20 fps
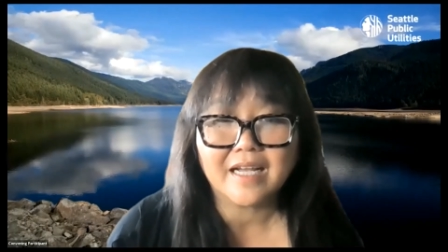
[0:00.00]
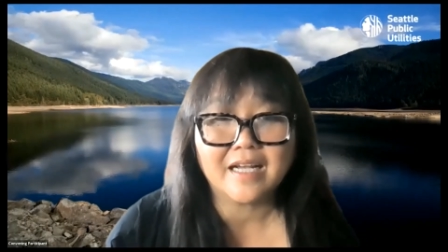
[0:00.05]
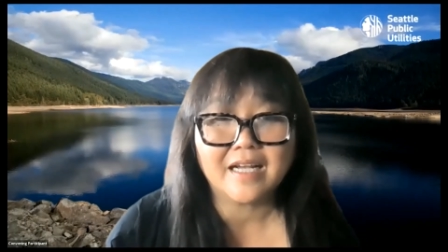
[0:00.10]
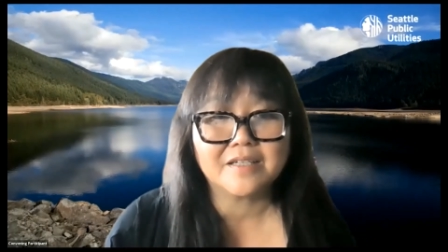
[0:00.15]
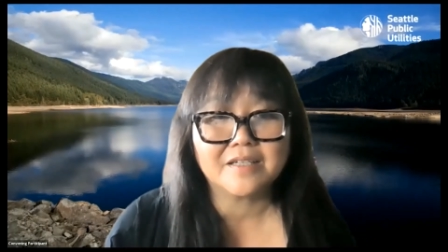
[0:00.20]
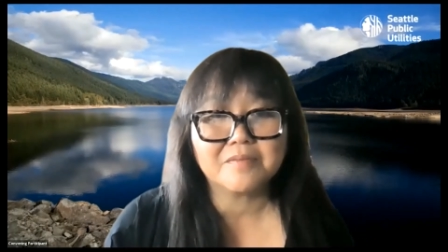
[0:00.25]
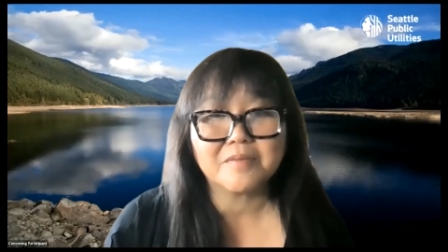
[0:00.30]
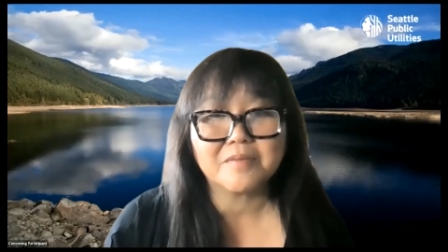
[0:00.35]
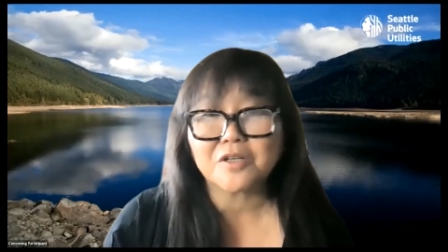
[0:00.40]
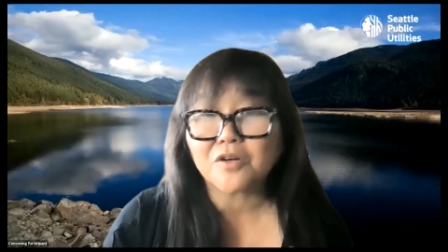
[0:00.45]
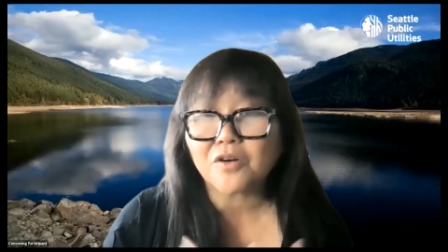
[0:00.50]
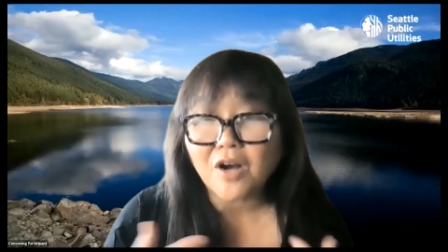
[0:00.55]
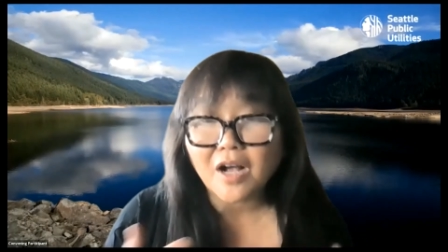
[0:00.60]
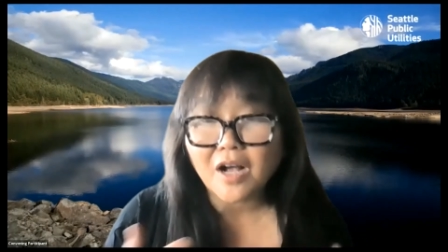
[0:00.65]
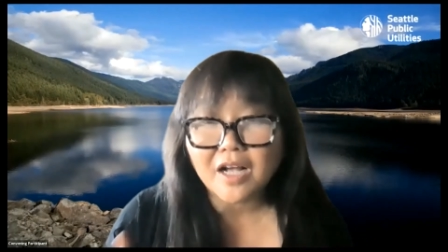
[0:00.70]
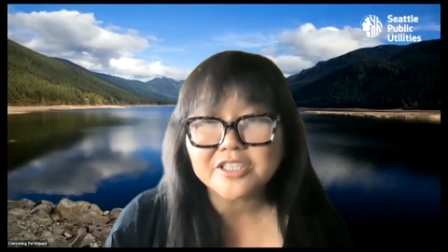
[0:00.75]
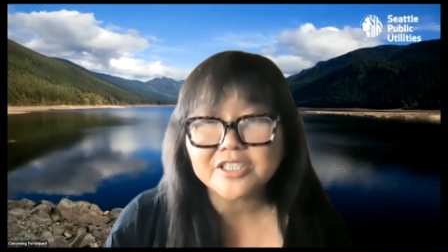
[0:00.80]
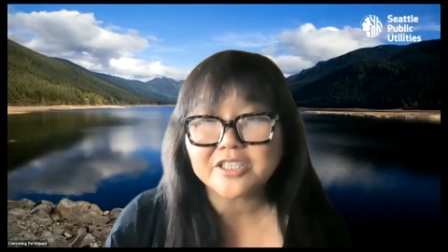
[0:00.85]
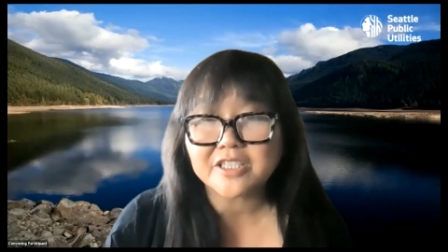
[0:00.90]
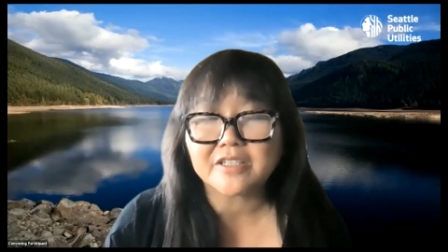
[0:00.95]
uh,
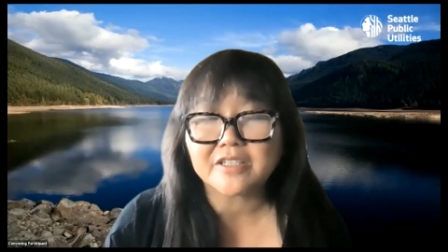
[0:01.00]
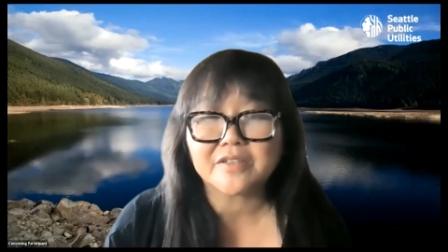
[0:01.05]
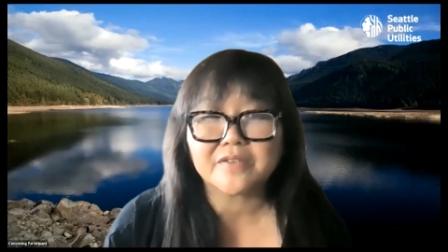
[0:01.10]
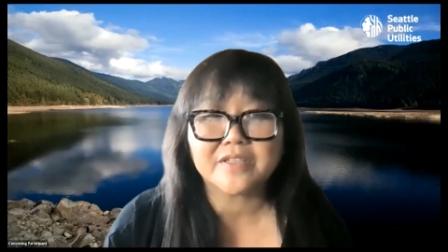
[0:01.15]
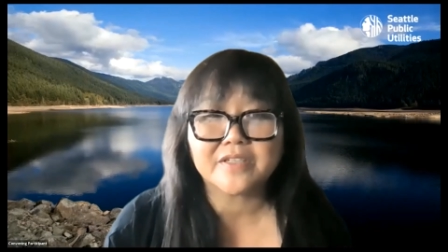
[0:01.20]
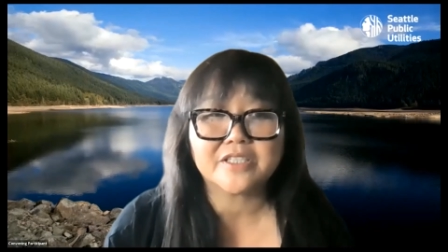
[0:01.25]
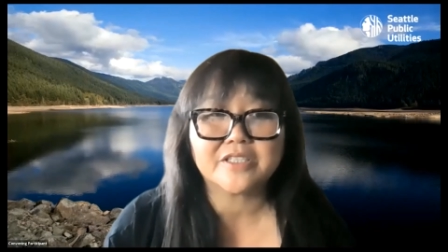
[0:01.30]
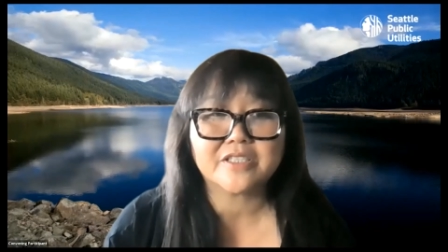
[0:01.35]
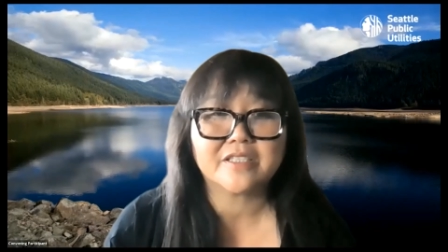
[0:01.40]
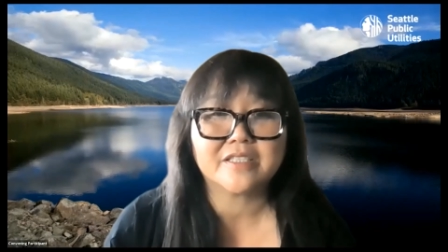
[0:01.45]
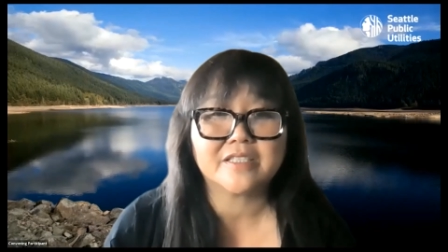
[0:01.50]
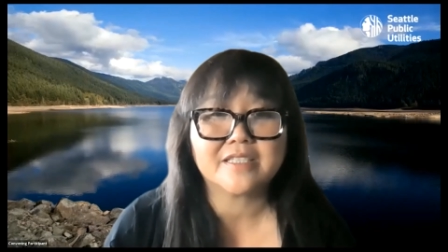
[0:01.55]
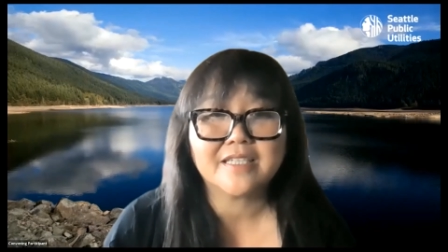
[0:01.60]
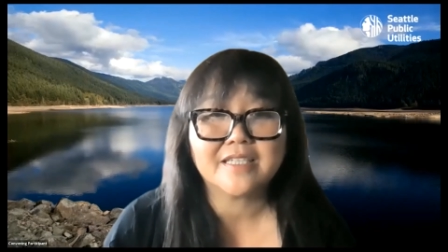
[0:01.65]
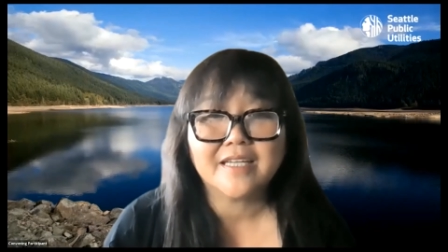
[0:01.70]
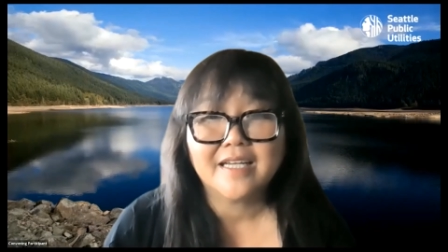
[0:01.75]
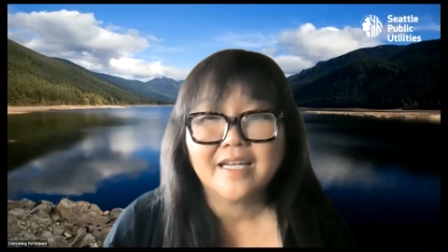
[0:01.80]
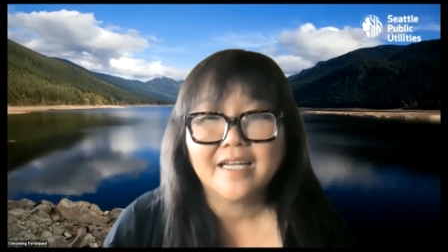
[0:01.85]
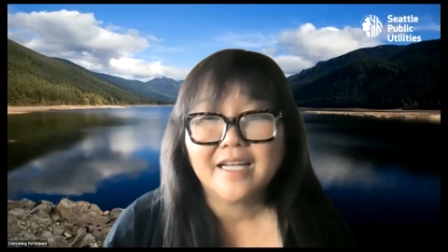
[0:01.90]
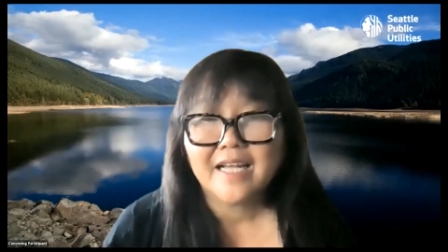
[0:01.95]
across
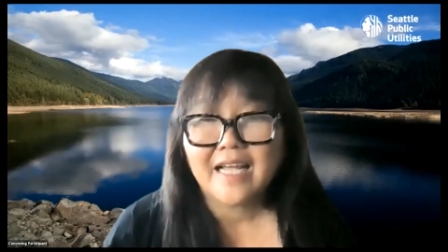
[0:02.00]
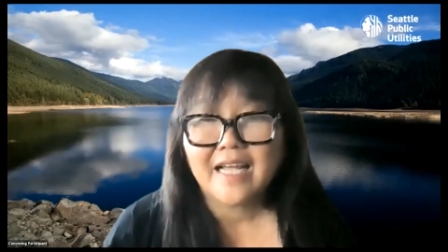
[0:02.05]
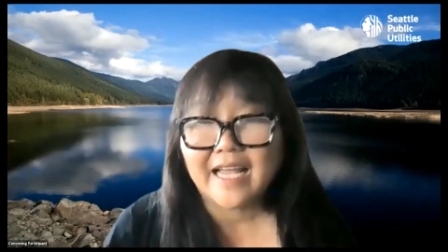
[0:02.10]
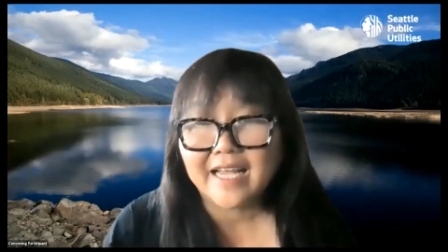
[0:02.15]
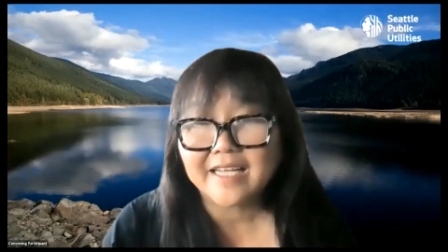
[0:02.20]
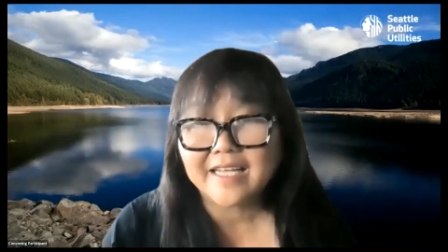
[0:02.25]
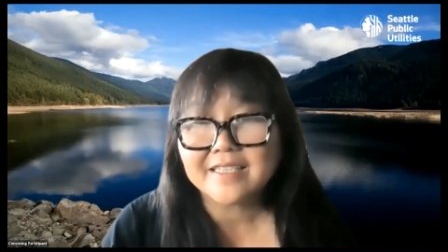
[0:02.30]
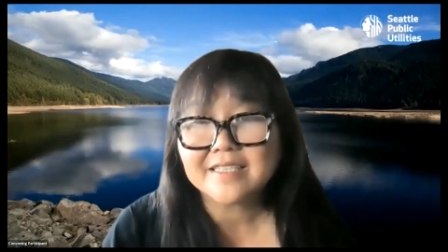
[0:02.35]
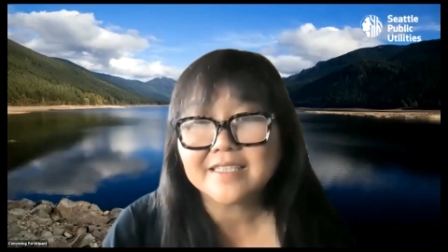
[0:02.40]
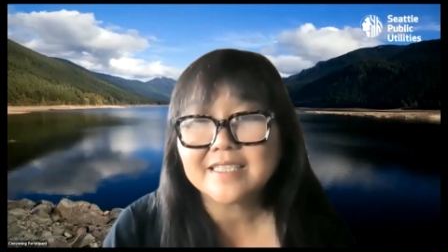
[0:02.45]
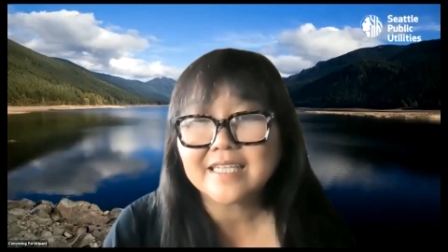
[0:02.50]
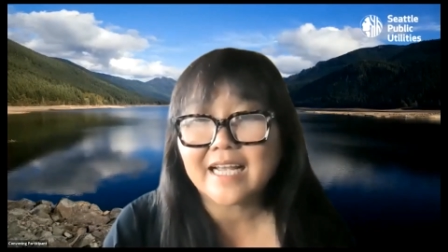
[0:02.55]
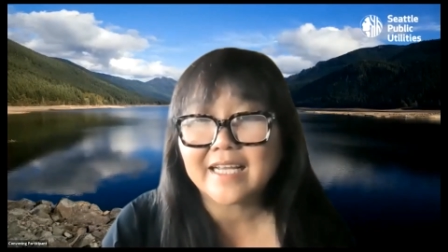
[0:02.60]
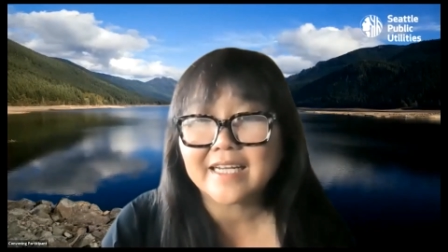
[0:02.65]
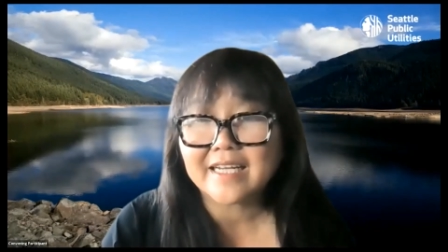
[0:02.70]
generations and